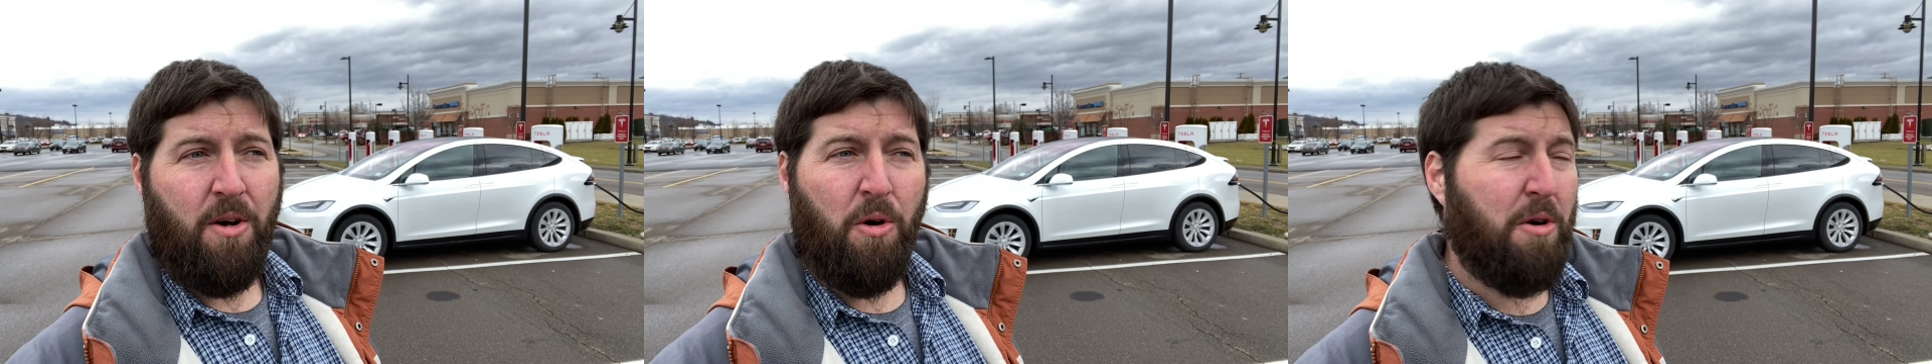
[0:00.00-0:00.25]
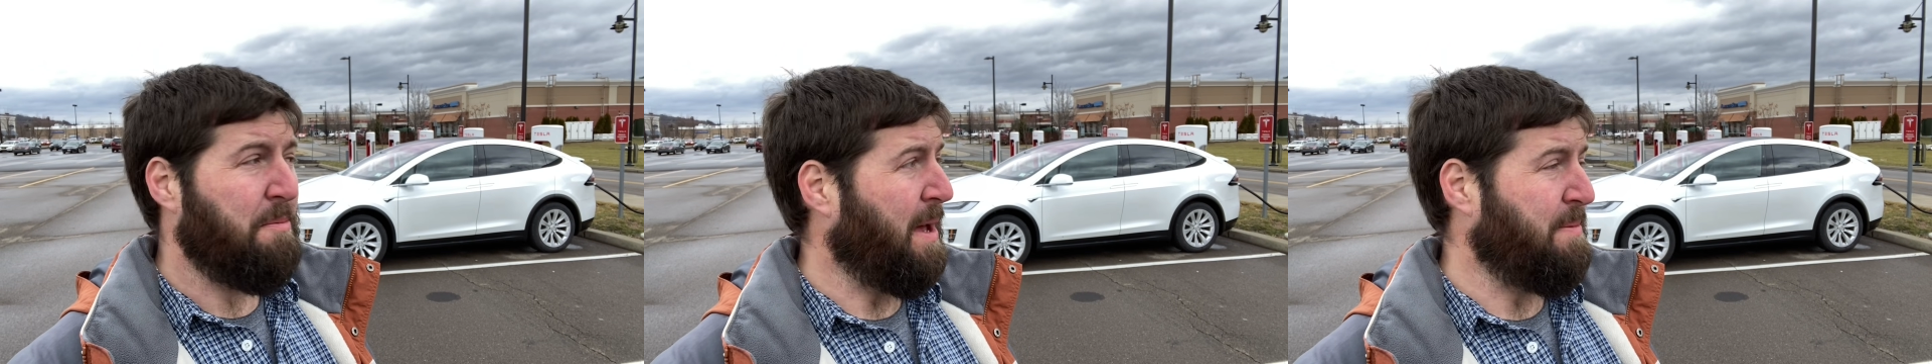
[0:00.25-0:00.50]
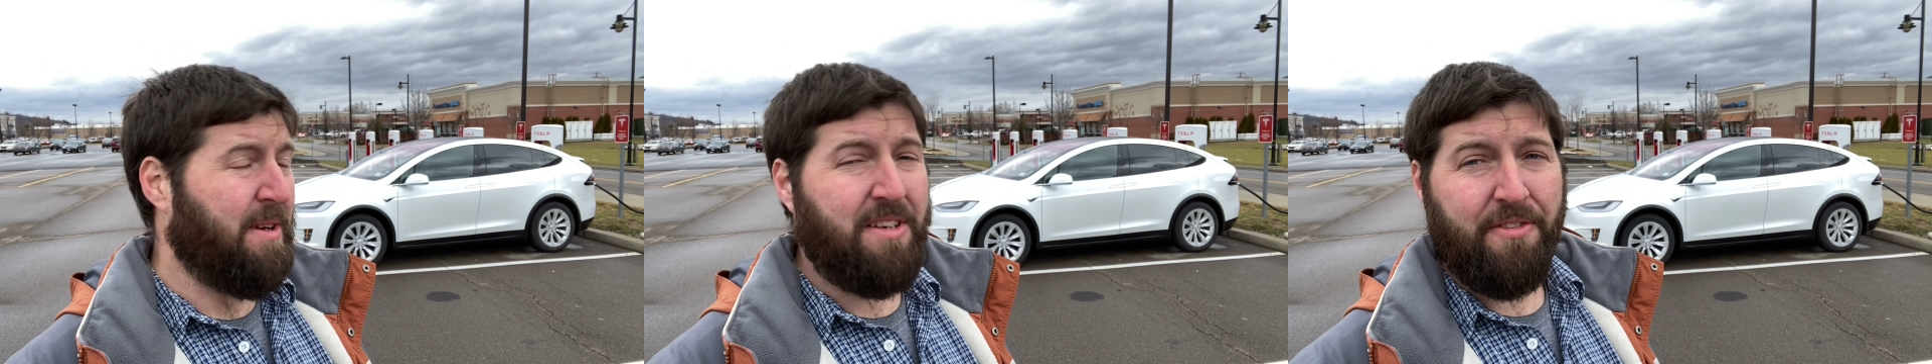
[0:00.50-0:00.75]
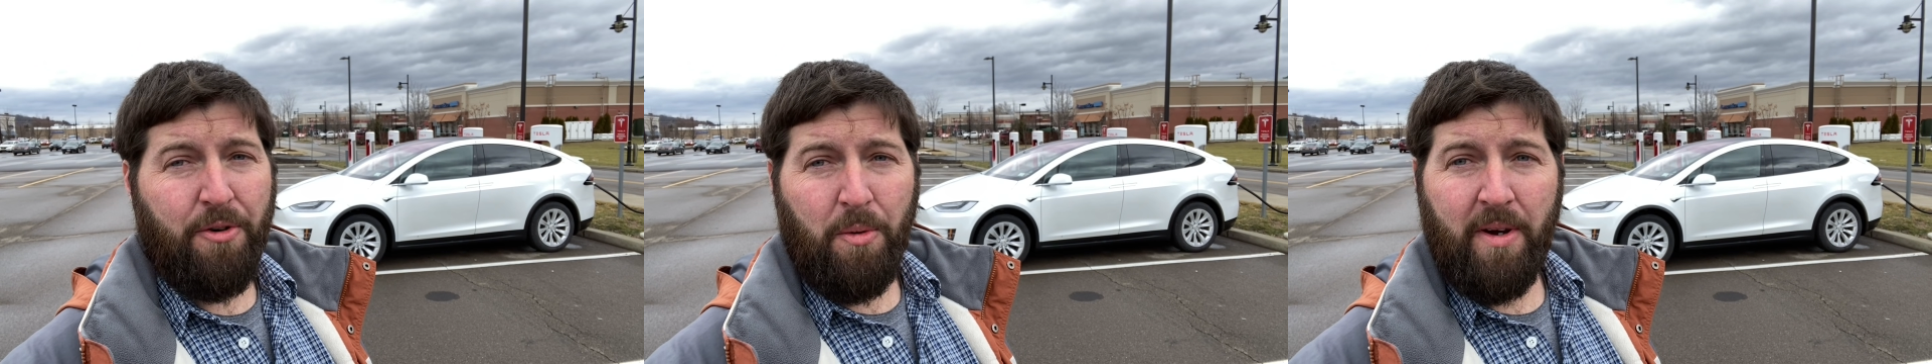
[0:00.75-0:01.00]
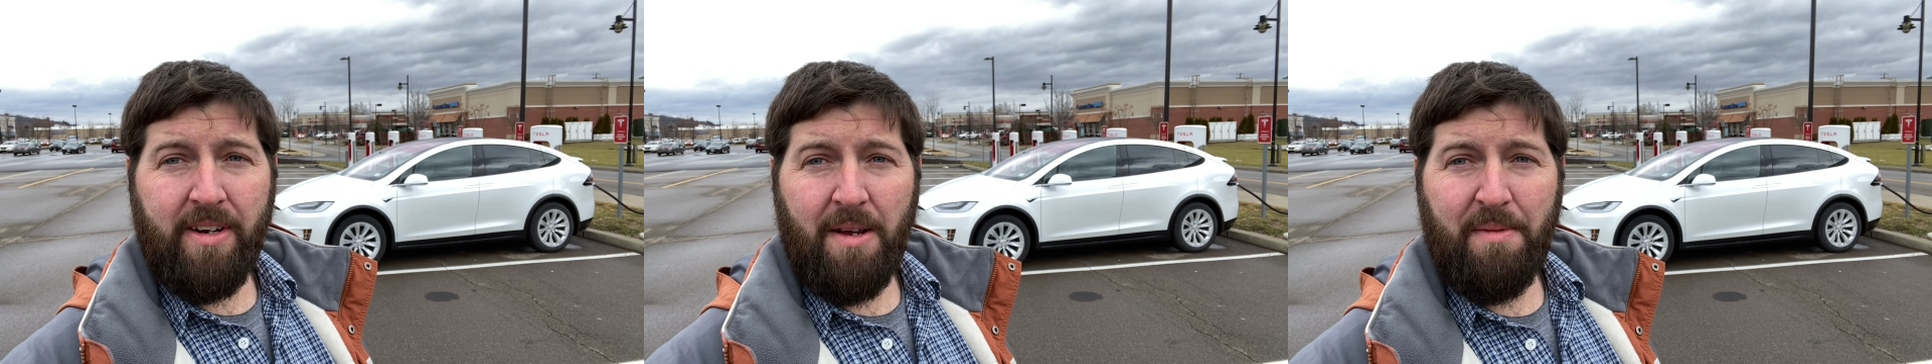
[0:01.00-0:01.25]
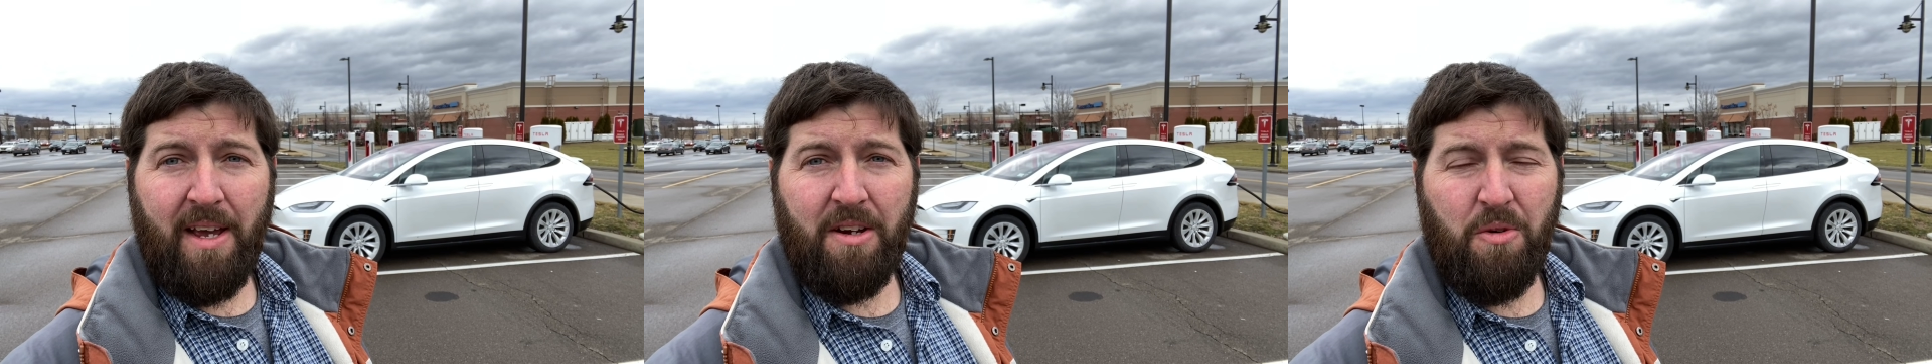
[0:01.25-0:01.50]
or maybe a different one,
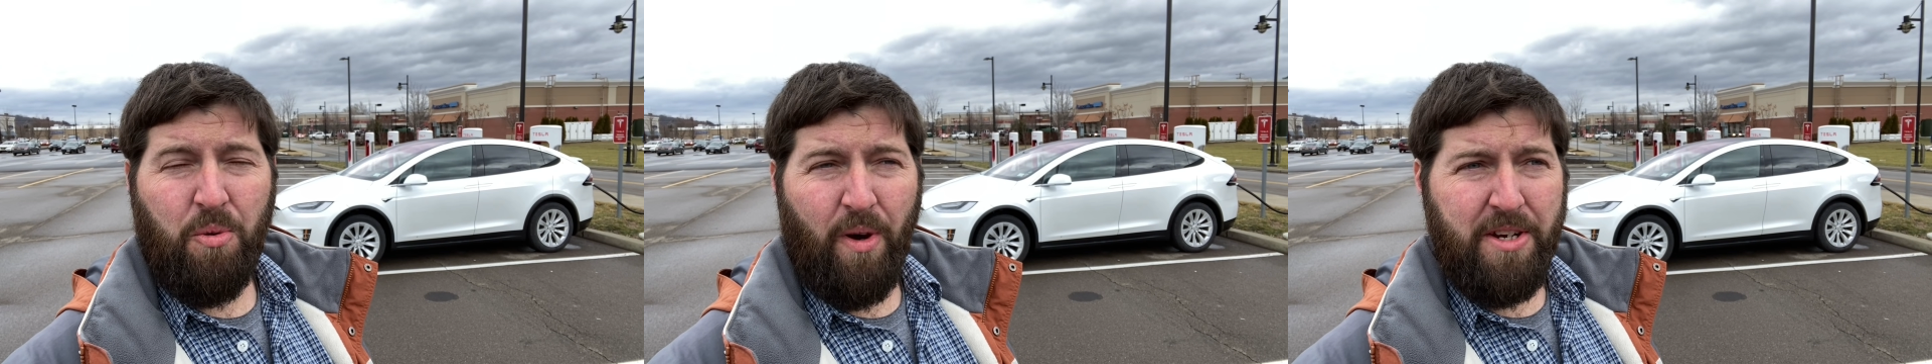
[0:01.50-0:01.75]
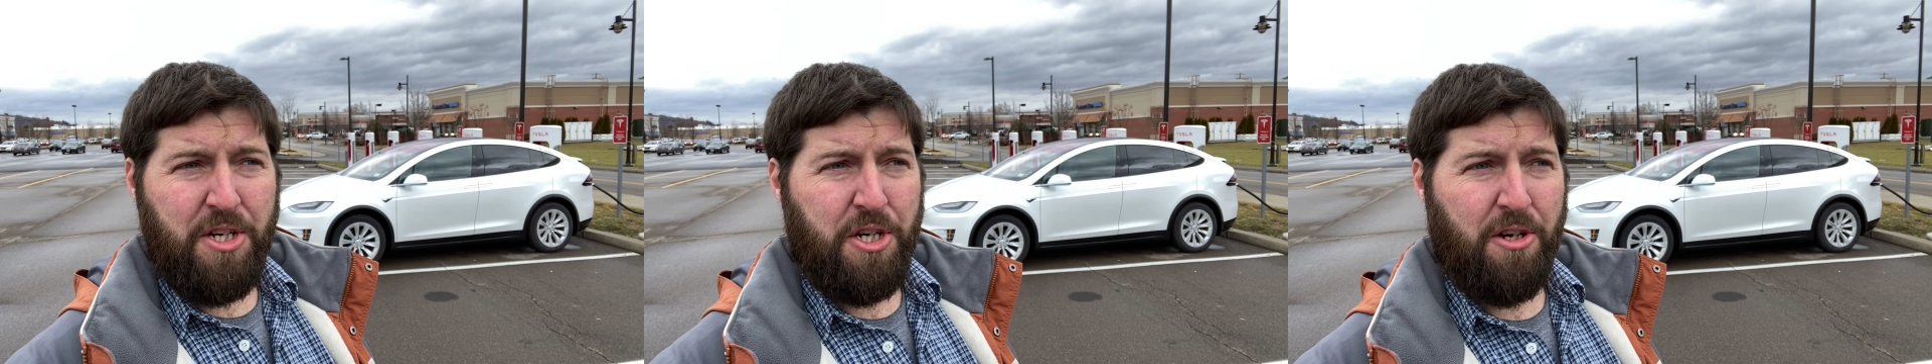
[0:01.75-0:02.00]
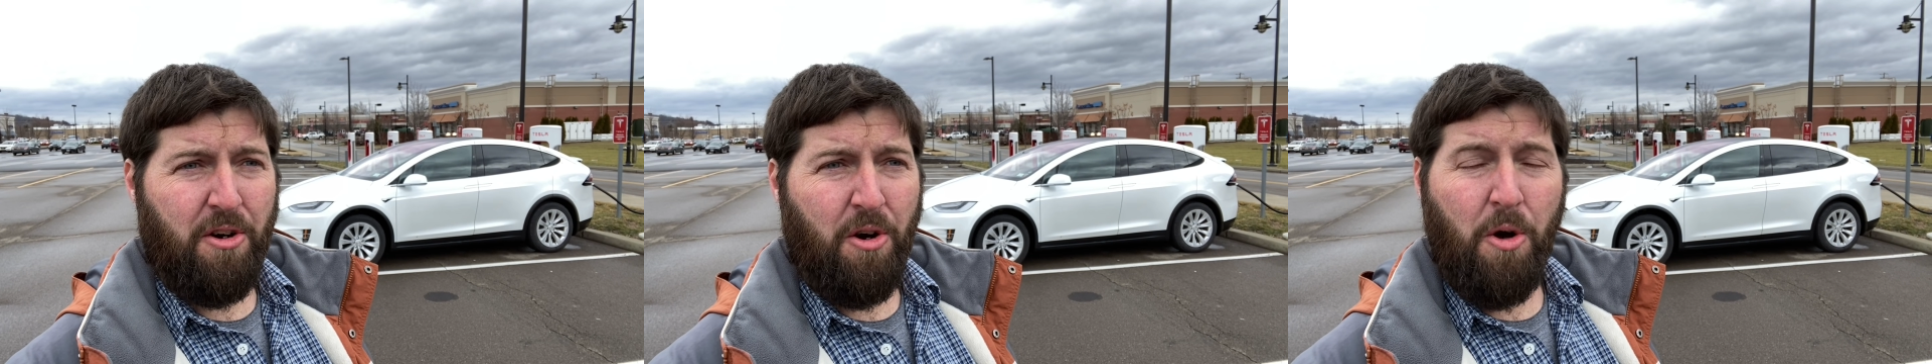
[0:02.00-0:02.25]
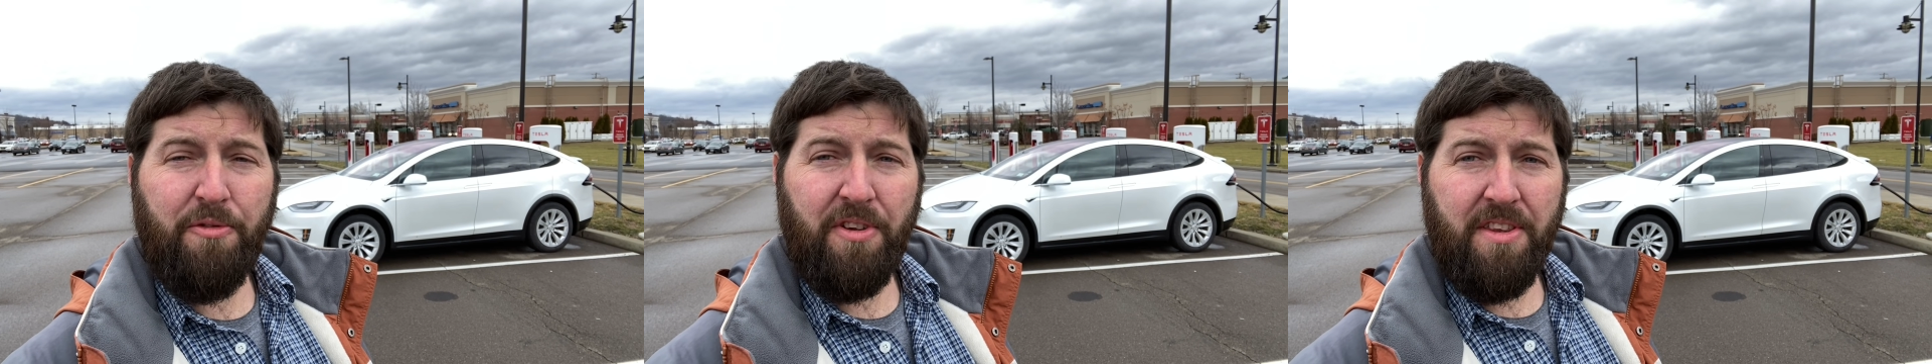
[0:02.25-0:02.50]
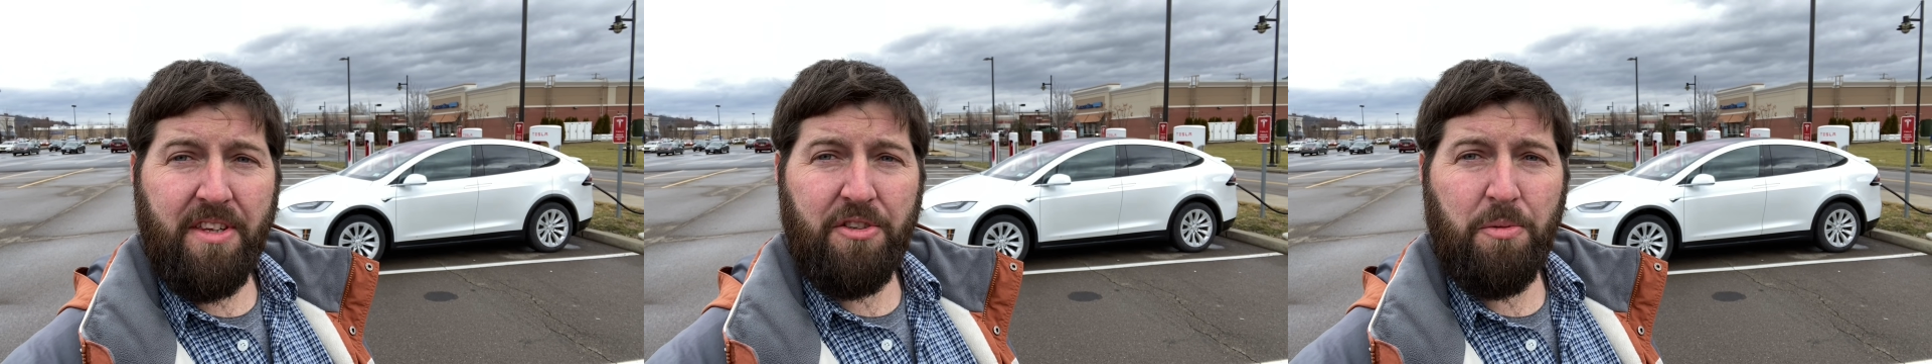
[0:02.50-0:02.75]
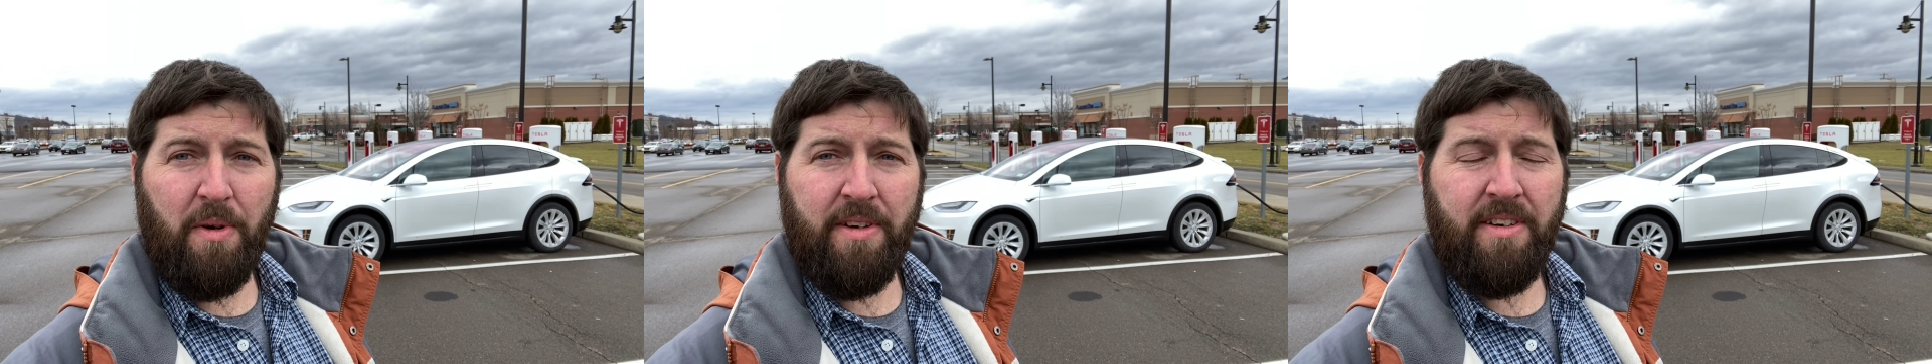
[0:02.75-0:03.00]
I'm not quite sure, hopefully this
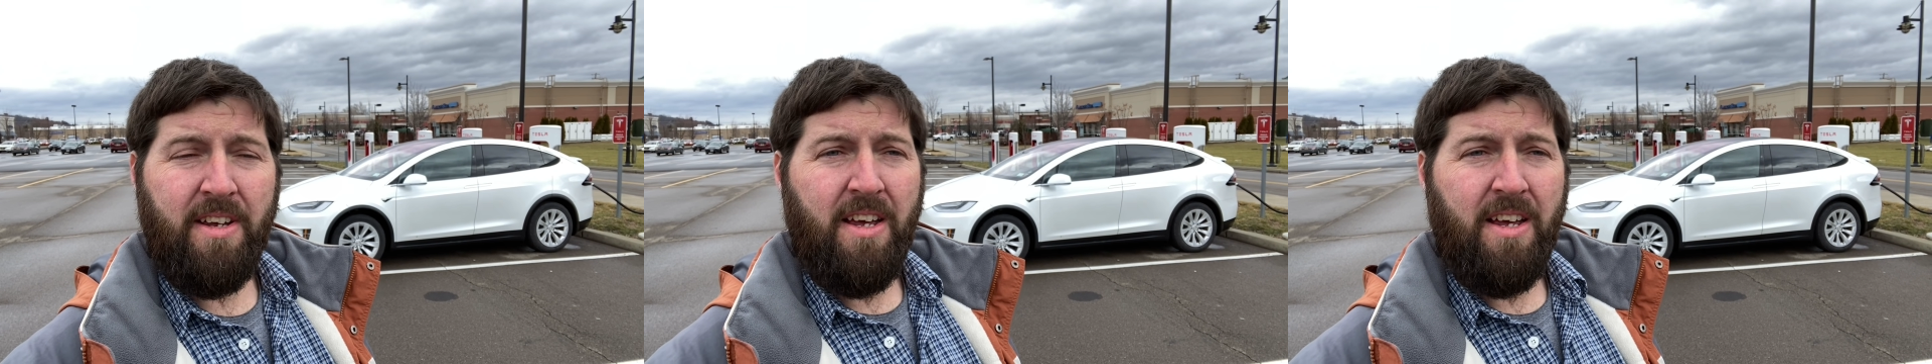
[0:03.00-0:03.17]
one,